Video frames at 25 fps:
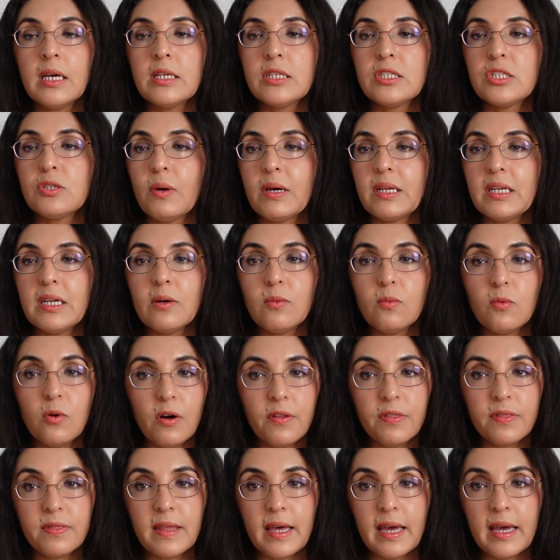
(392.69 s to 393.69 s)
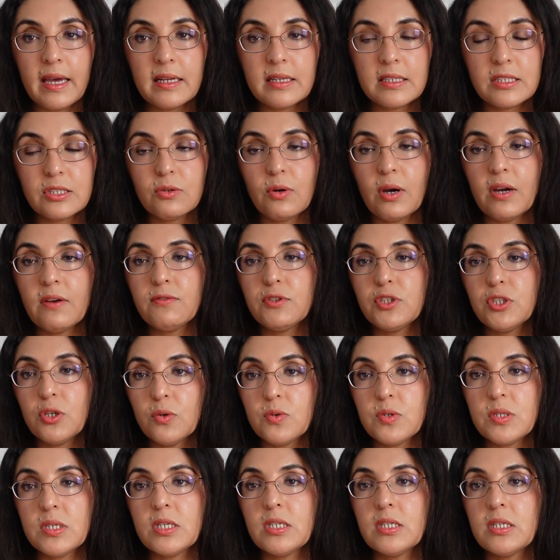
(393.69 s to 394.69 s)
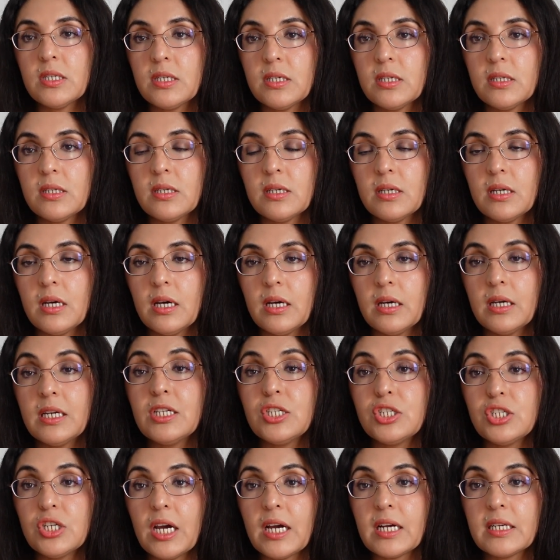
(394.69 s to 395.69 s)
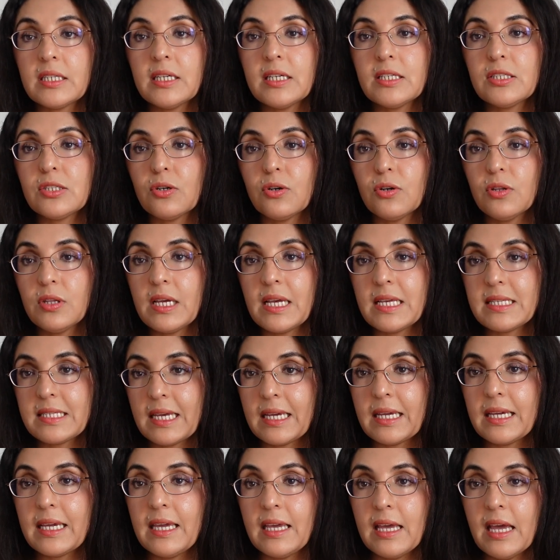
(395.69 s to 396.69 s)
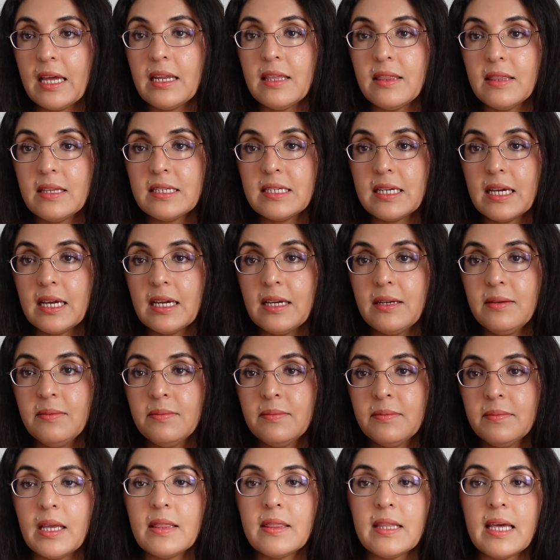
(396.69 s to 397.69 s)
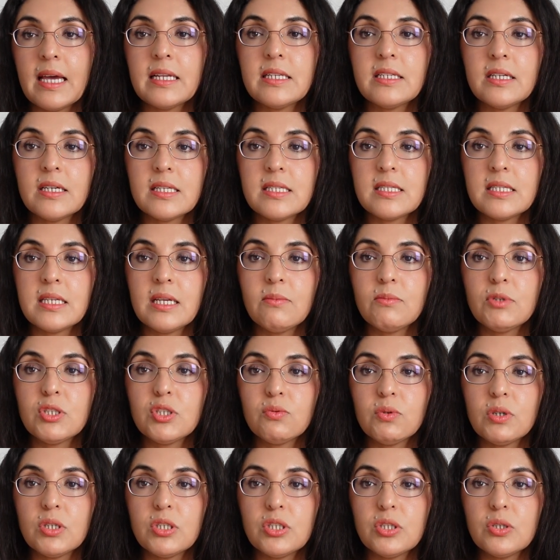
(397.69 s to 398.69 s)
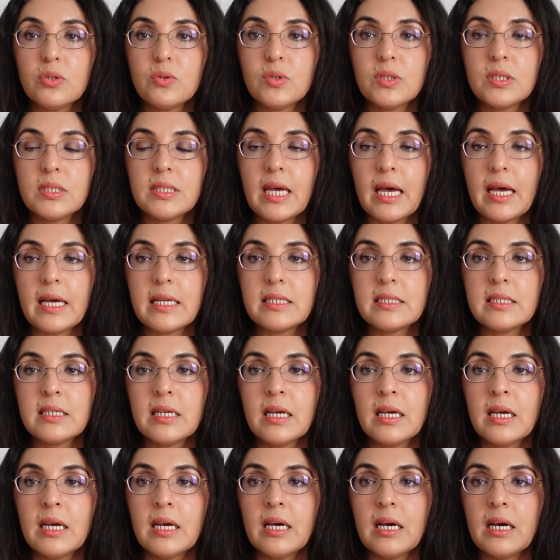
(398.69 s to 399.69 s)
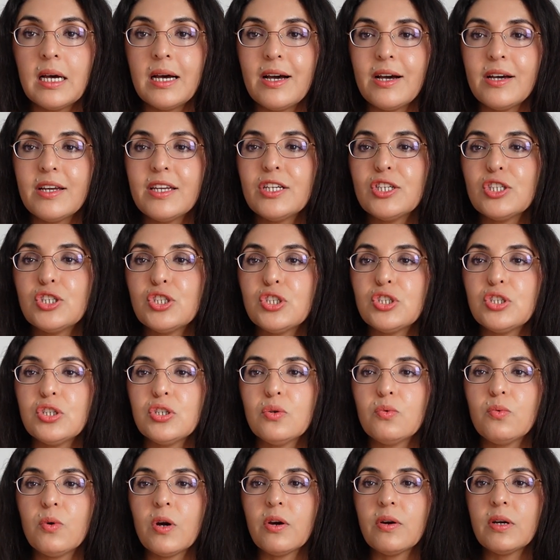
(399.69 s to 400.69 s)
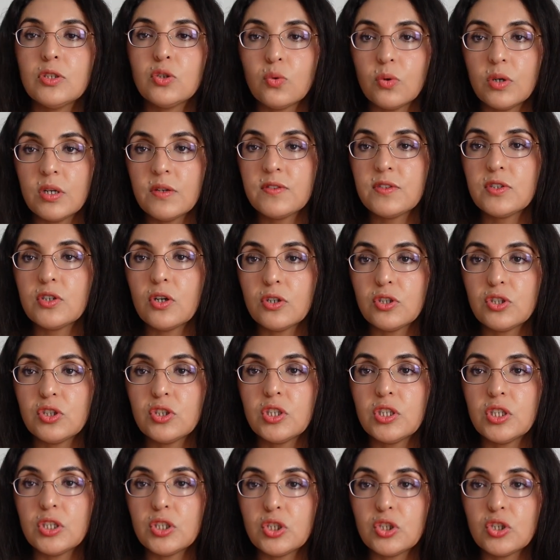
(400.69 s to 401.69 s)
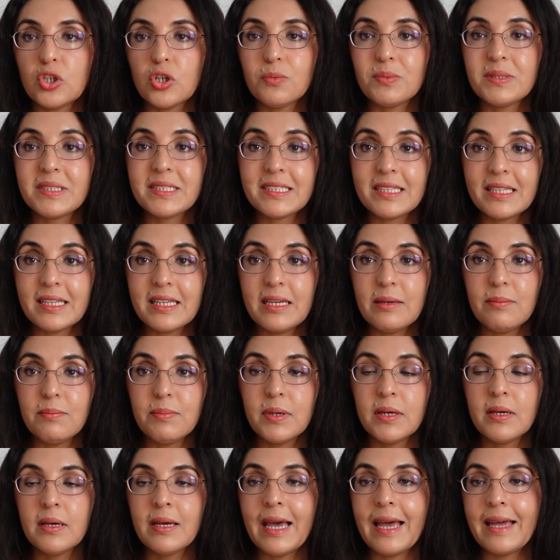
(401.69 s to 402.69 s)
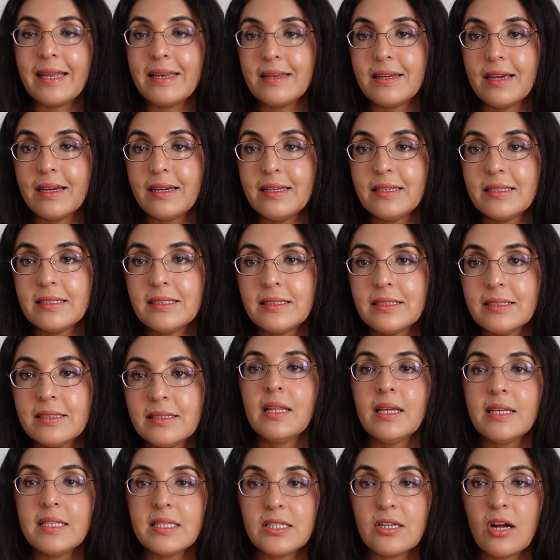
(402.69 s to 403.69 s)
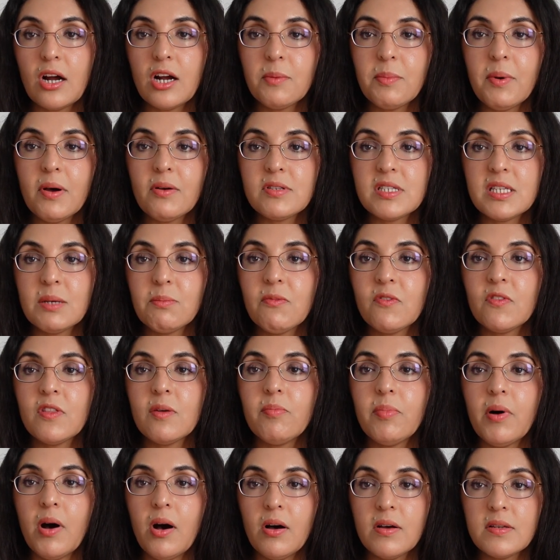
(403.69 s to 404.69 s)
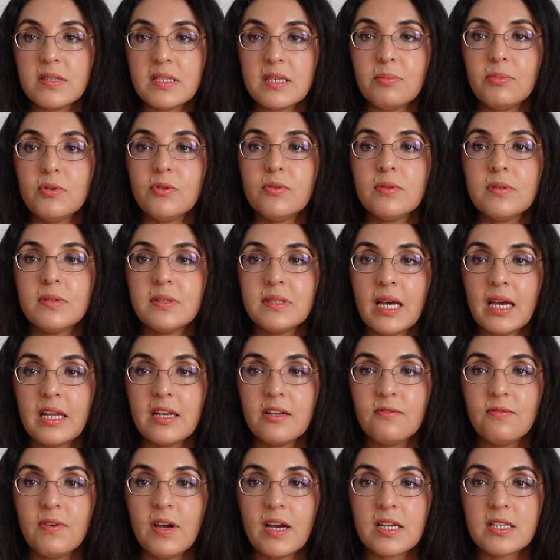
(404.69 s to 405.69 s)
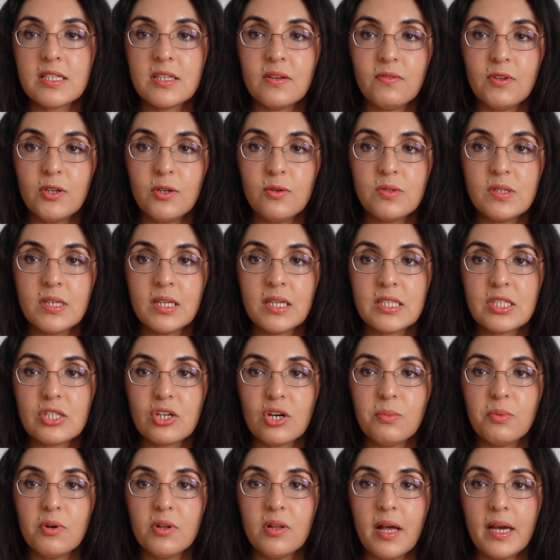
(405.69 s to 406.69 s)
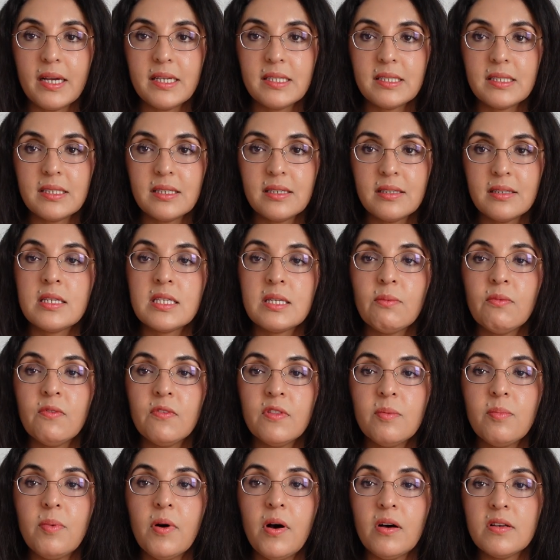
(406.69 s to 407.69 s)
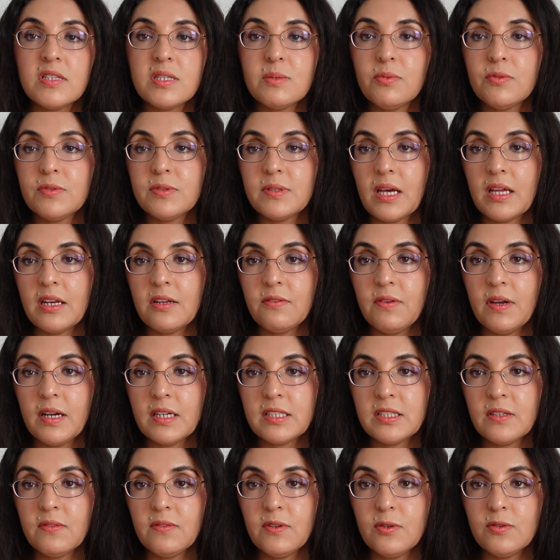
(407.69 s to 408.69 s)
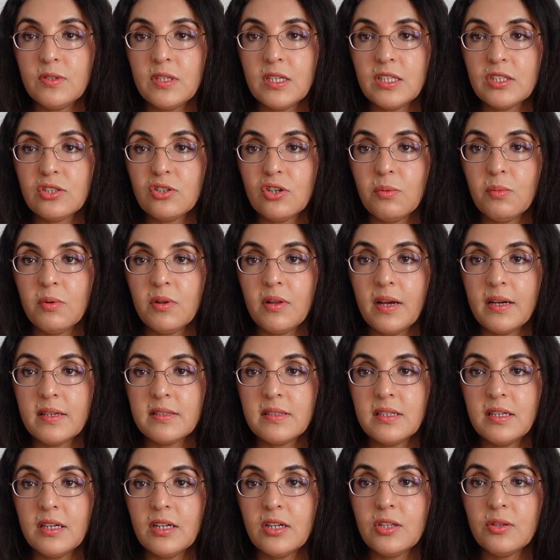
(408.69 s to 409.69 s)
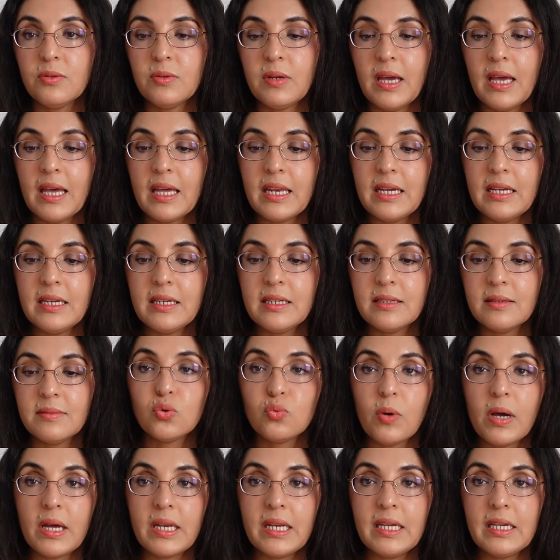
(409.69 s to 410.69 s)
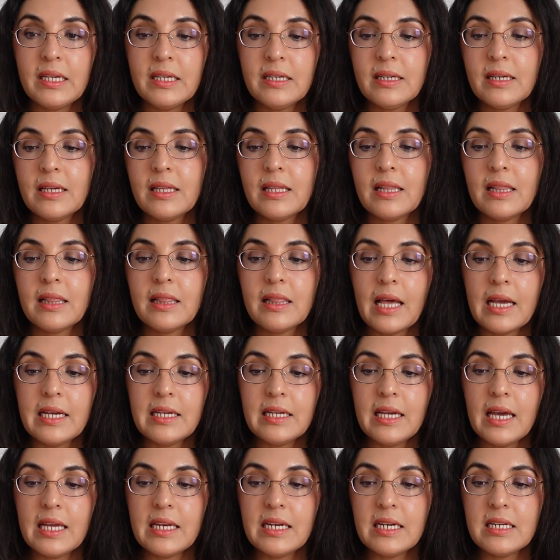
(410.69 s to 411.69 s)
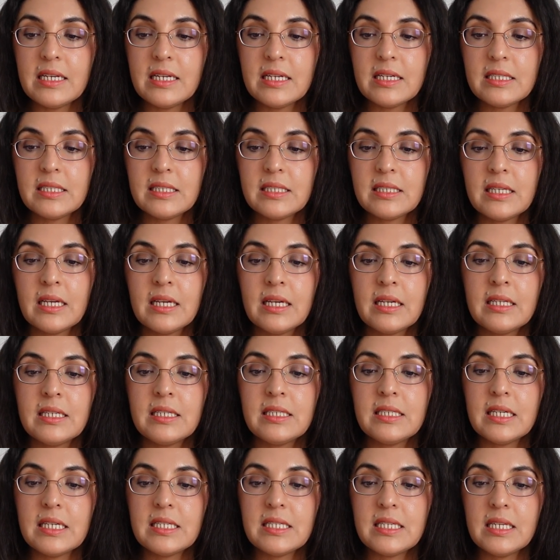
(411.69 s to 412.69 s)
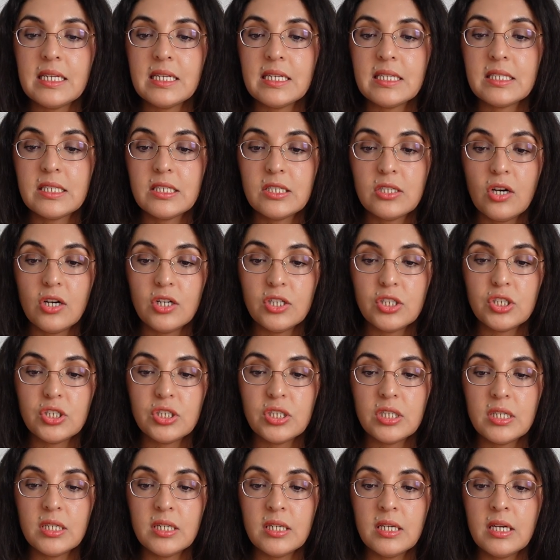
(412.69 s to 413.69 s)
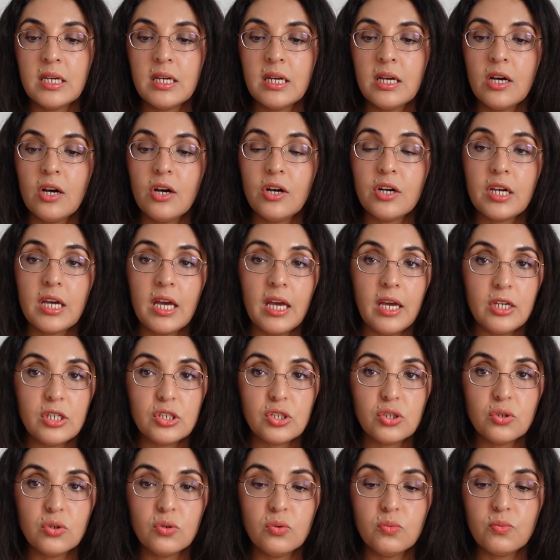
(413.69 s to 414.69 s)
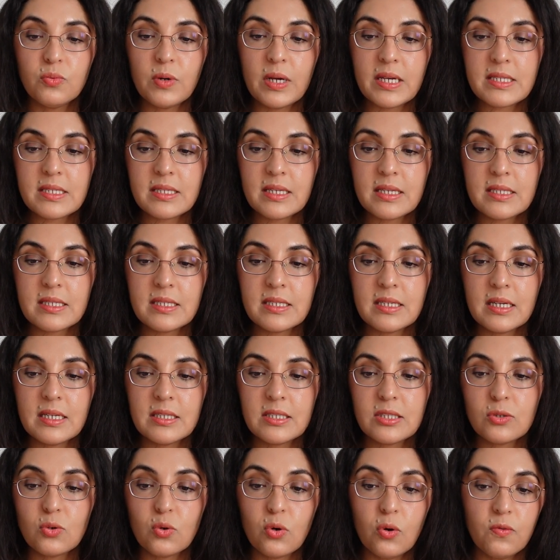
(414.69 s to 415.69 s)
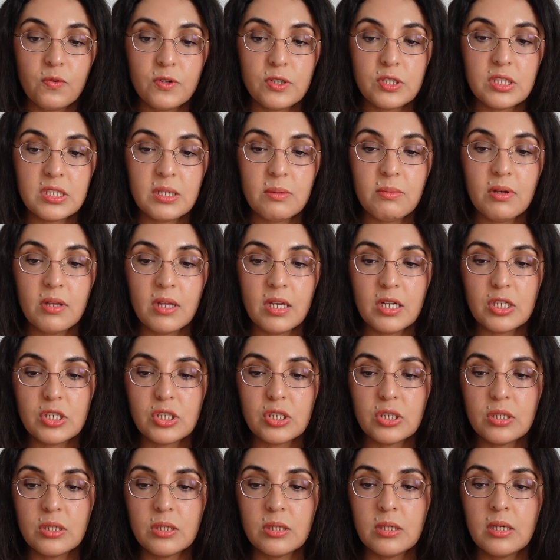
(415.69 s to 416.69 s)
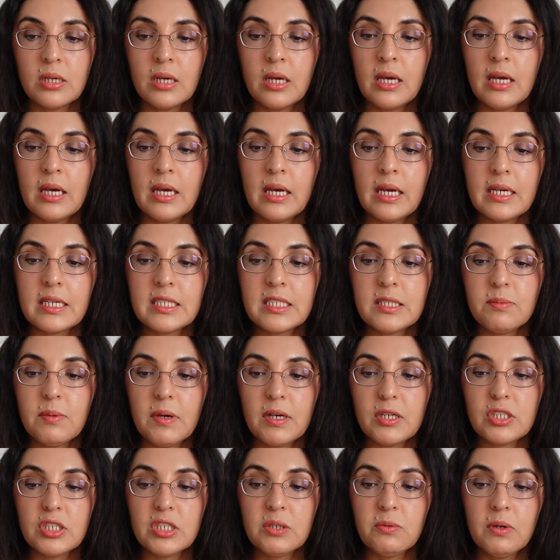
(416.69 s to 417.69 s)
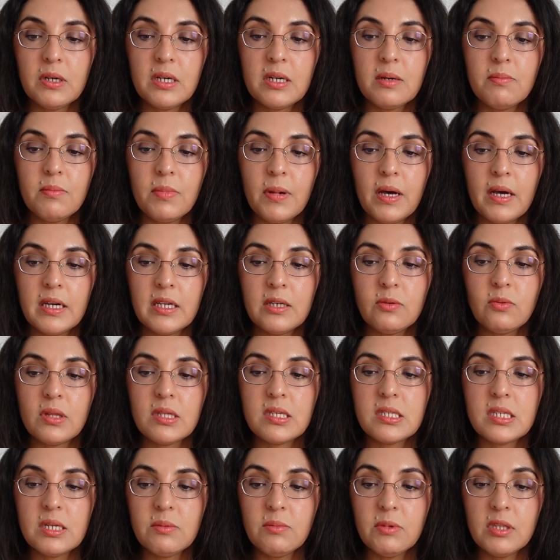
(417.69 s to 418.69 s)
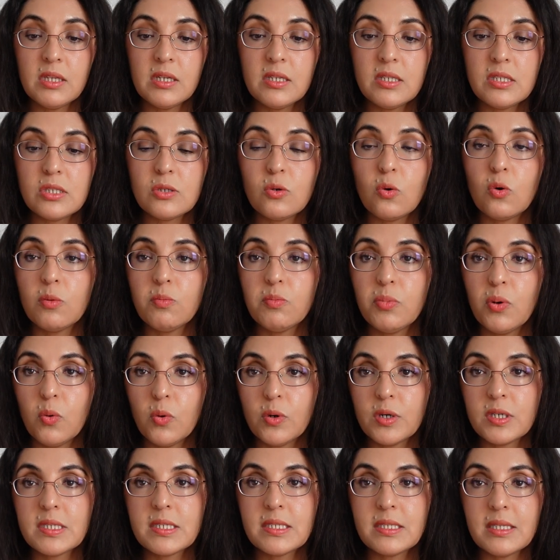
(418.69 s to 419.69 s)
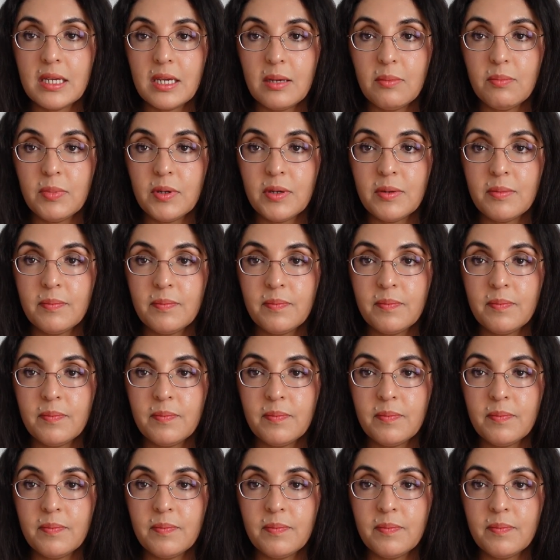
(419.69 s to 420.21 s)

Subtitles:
So I didn't want that. So I've chosen to inject as early as I can in the day. And that does seem to reduce that issue where it sort of starts to disturb sleep at night. Let's talk about some of the possible side effects of using Cerebrolysin. Some of the possible side effects of using Cerebrolysin include headache, sweating, lightheadedness, dizziness, nausea, occasional restlessness or overstimulation, especially when combined with stimulants or poor sleep.